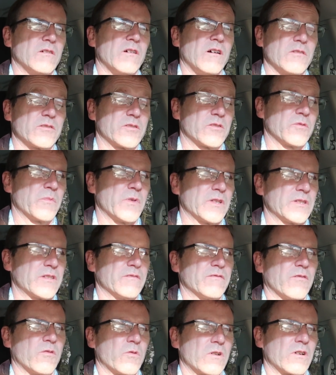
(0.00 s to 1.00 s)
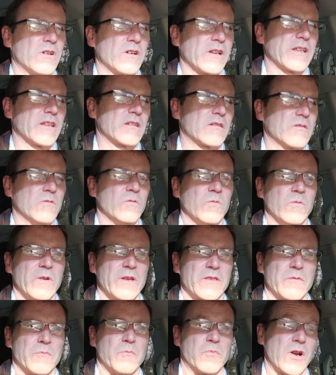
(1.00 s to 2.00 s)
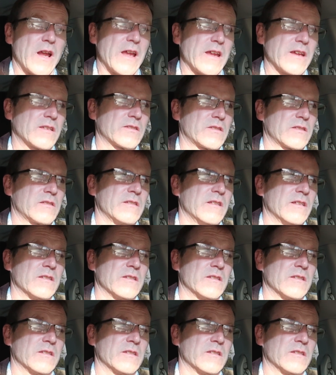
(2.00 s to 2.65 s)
also must have ordered it with brakes.